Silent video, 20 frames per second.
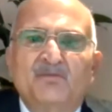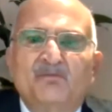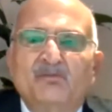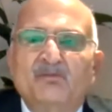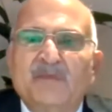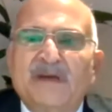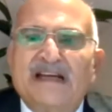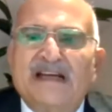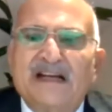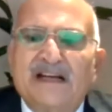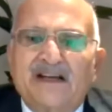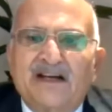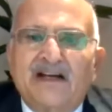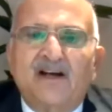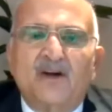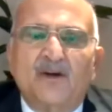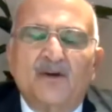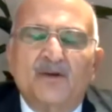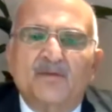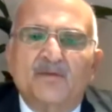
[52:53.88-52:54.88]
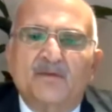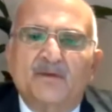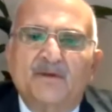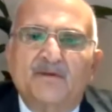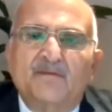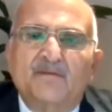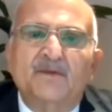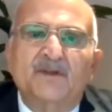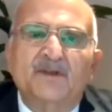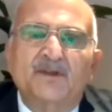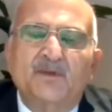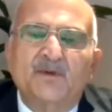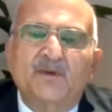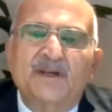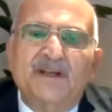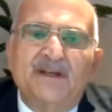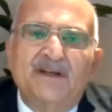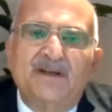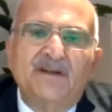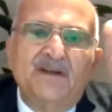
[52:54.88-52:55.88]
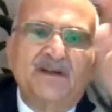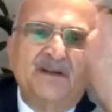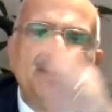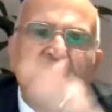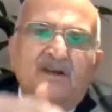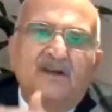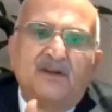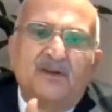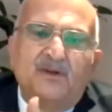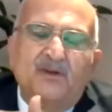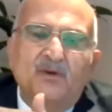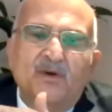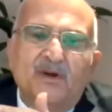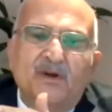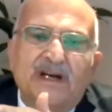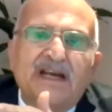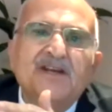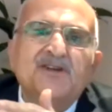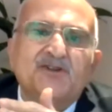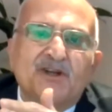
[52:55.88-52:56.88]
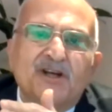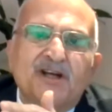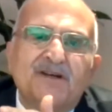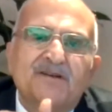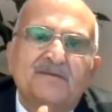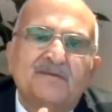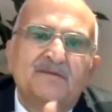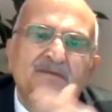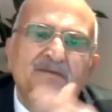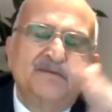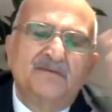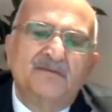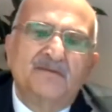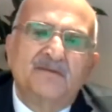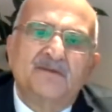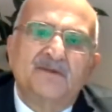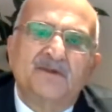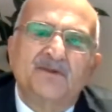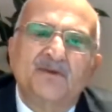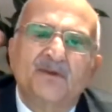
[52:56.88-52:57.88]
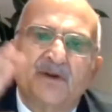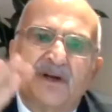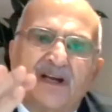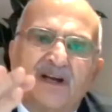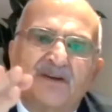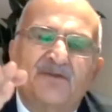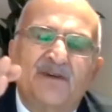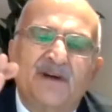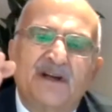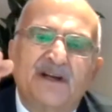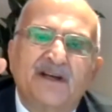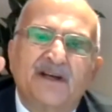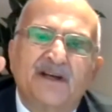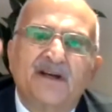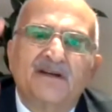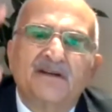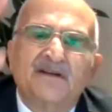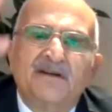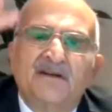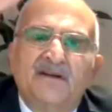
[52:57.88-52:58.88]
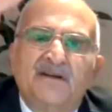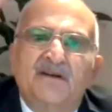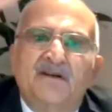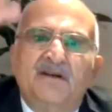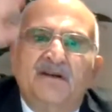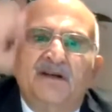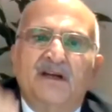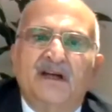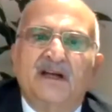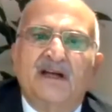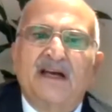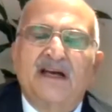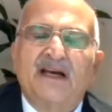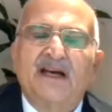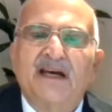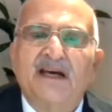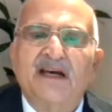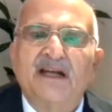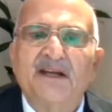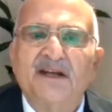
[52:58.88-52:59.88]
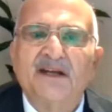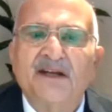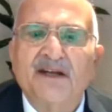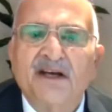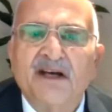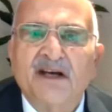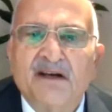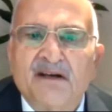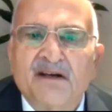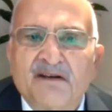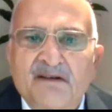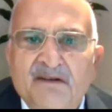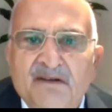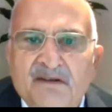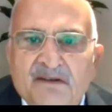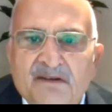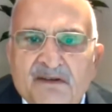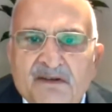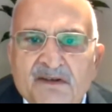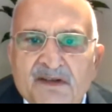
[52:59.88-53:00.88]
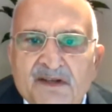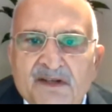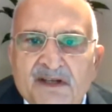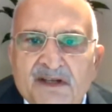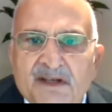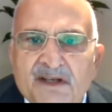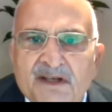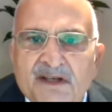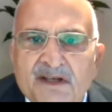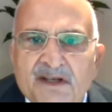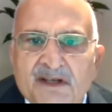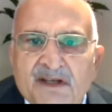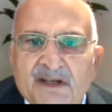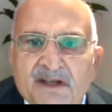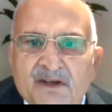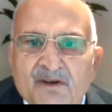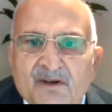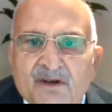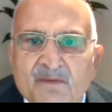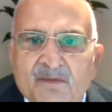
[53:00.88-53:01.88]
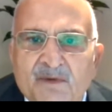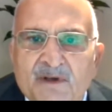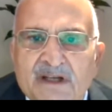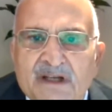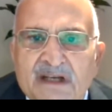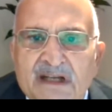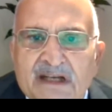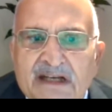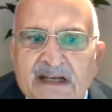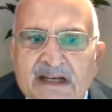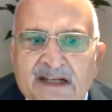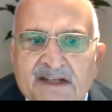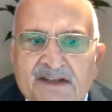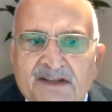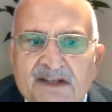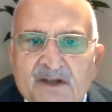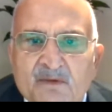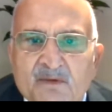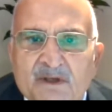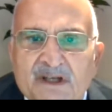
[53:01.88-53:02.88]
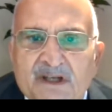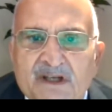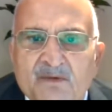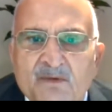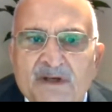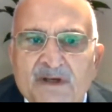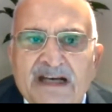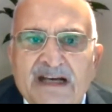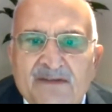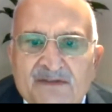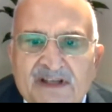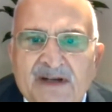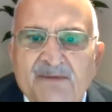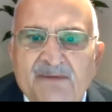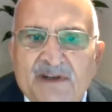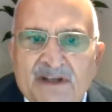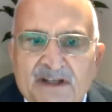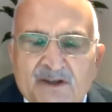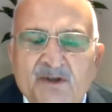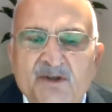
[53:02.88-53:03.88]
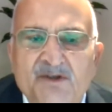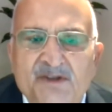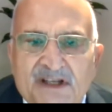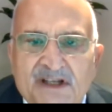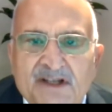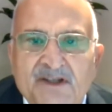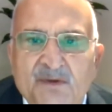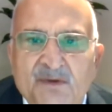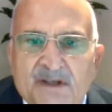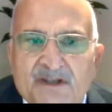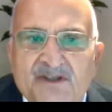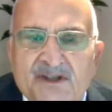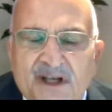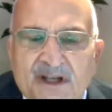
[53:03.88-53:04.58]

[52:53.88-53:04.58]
middle ground between Eurasia, your Africa, and the European Atlantic world. We have something to say to each